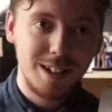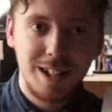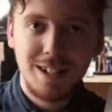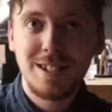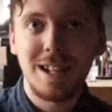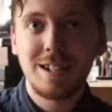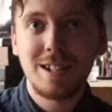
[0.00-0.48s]

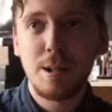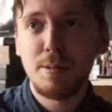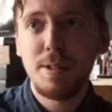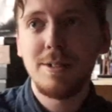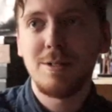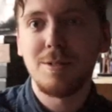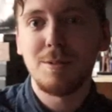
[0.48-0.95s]
that's an
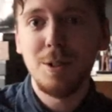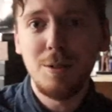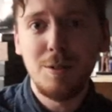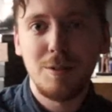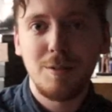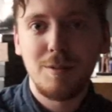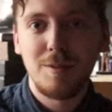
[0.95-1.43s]
exception to the
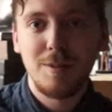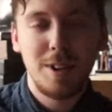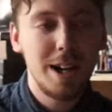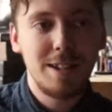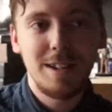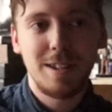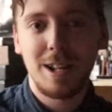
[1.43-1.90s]
rule.
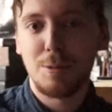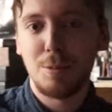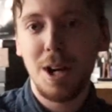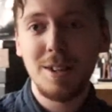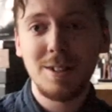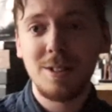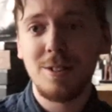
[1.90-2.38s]
I didn't get
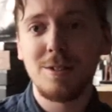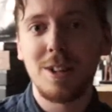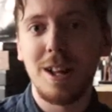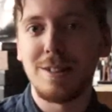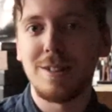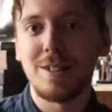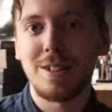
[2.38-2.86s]
wiser those
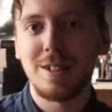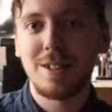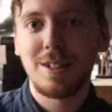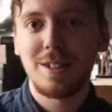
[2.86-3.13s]
lessons.